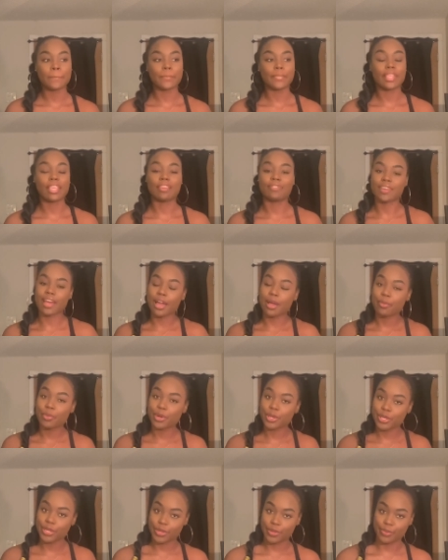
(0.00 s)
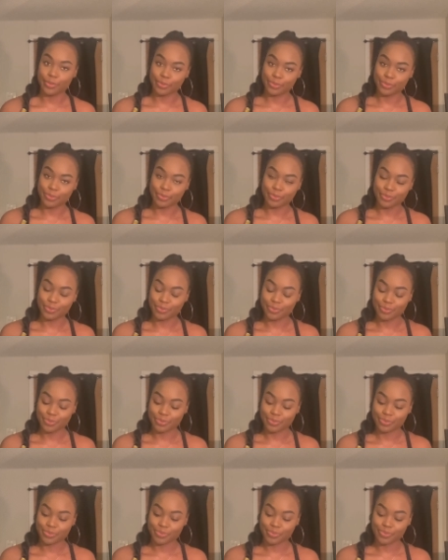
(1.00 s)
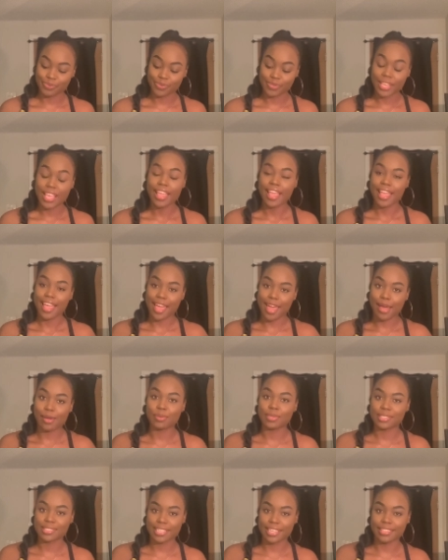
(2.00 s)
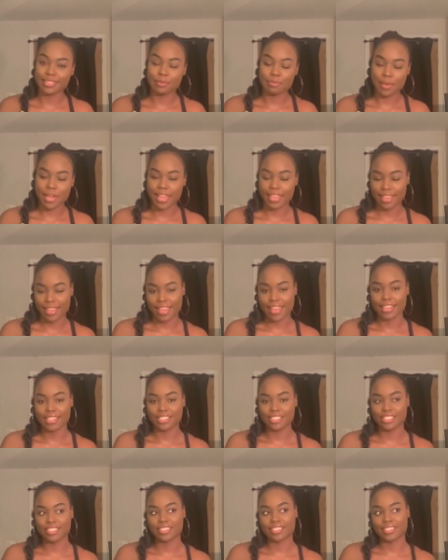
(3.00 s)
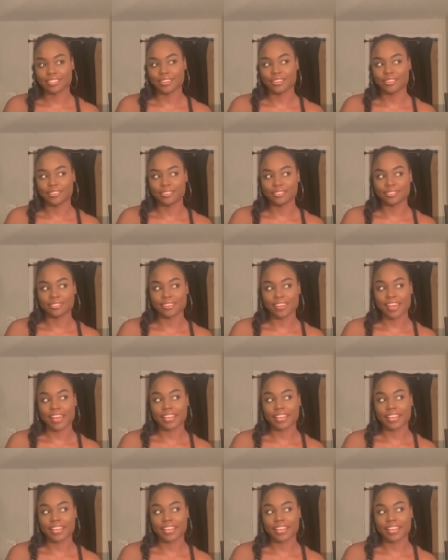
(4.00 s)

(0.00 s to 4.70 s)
if I were you, I would take the PICAT just so